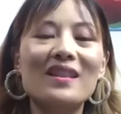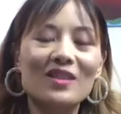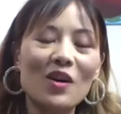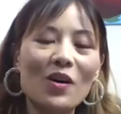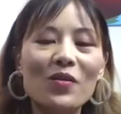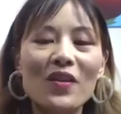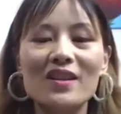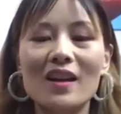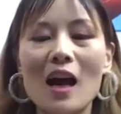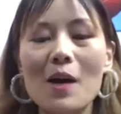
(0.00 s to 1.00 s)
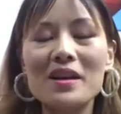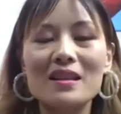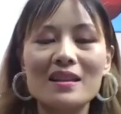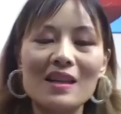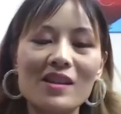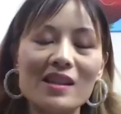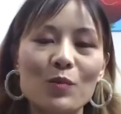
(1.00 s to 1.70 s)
So the comedy series,